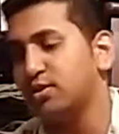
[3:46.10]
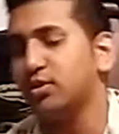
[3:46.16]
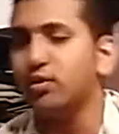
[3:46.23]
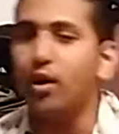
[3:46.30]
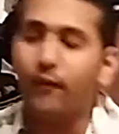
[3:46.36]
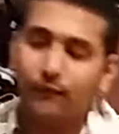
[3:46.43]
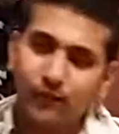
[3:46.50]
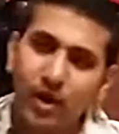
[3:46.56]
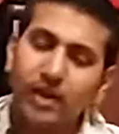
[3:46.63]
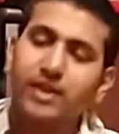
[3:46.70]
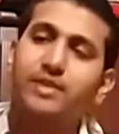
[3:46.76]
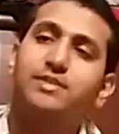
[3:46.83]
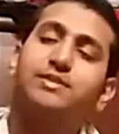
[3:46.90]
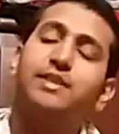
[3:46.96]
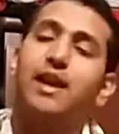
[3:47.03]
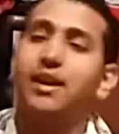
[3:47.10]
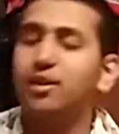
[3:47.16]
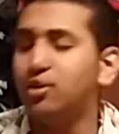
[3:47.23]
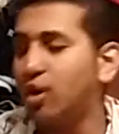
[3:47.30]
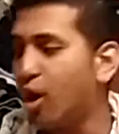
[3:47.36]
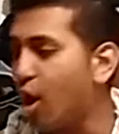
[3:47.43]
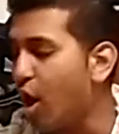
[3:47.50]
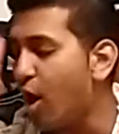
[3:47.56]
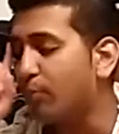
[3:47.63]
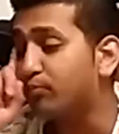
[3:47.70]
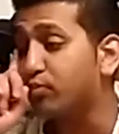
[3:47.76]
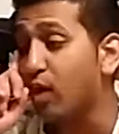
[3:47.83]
So don't fucking say, you know, oh,